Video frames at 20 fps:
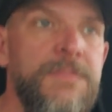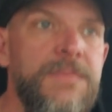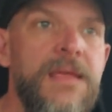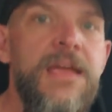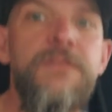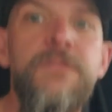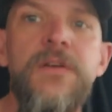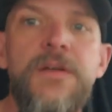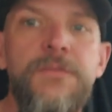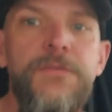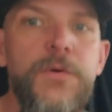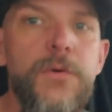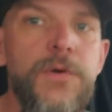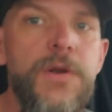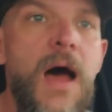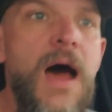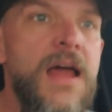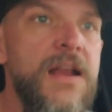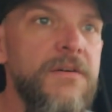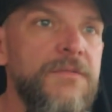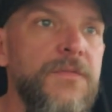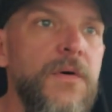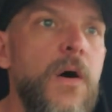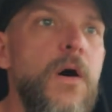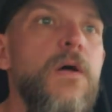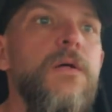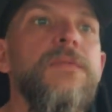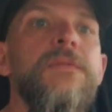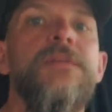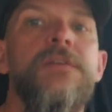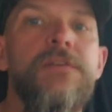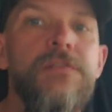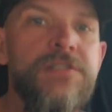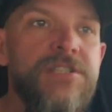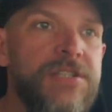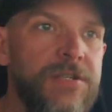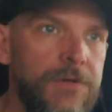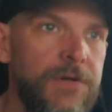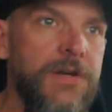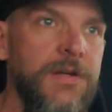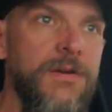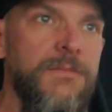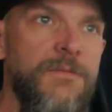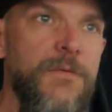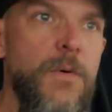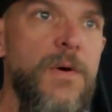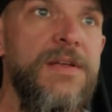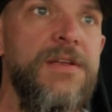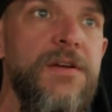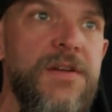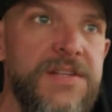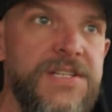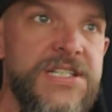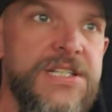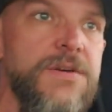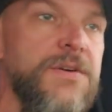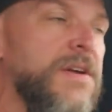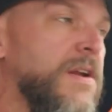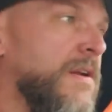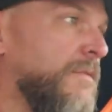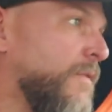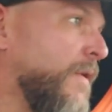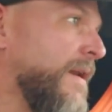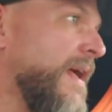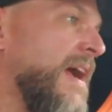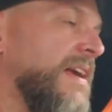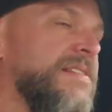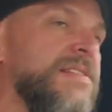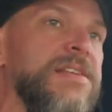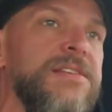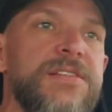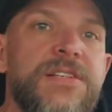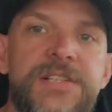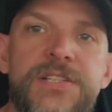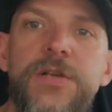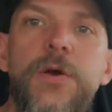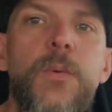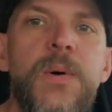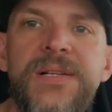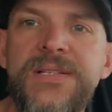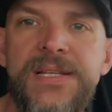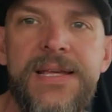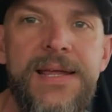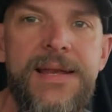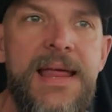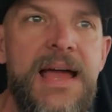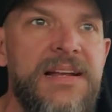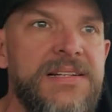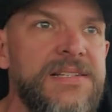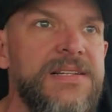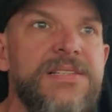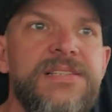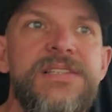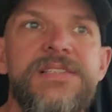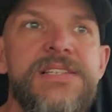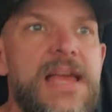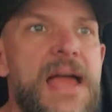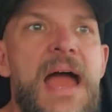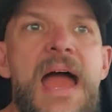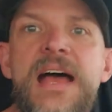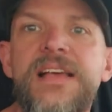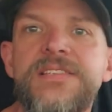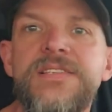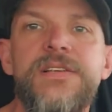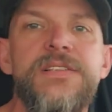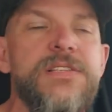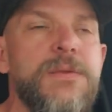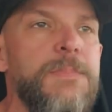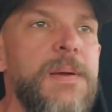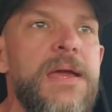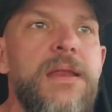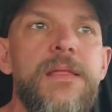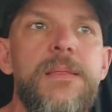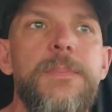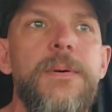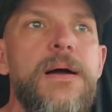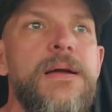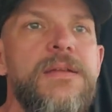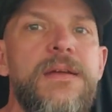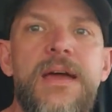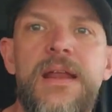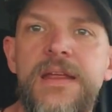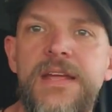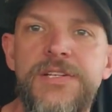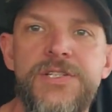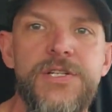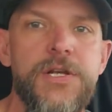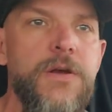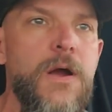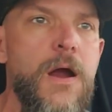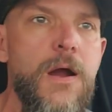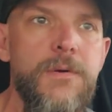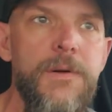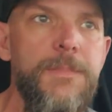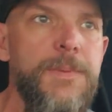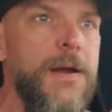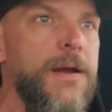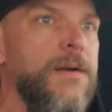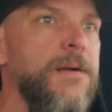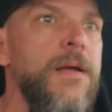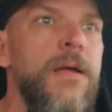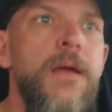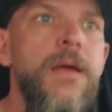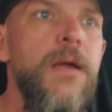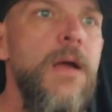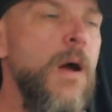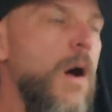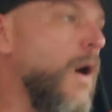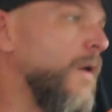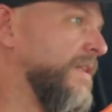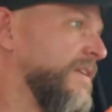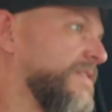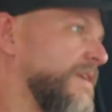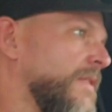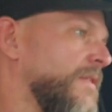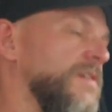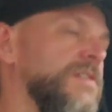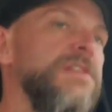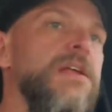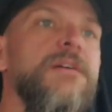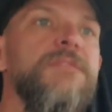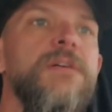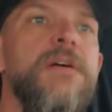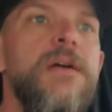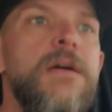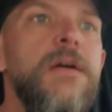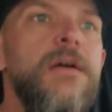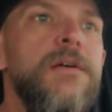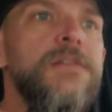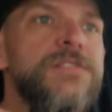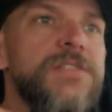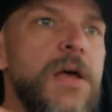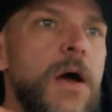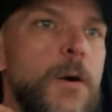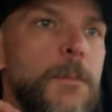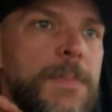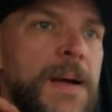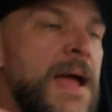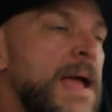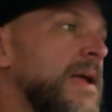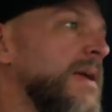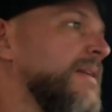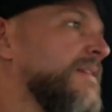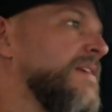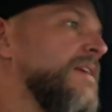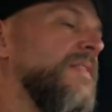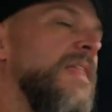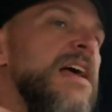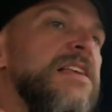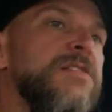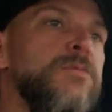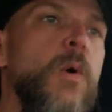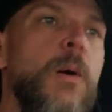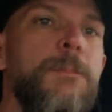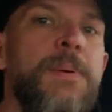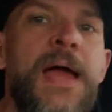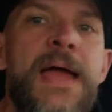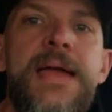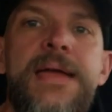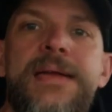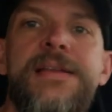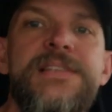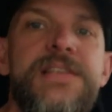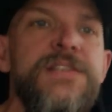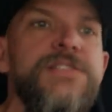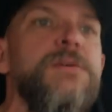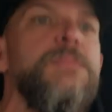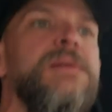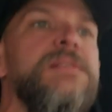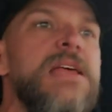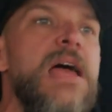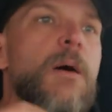Even if you're not at fault, you still can avoid accidents. Because who wants to get in accidents? It's a hassle, it's a pain in the butt, you got to get your car repaired, all this other stuff. So paying attention, that's what paying attention means.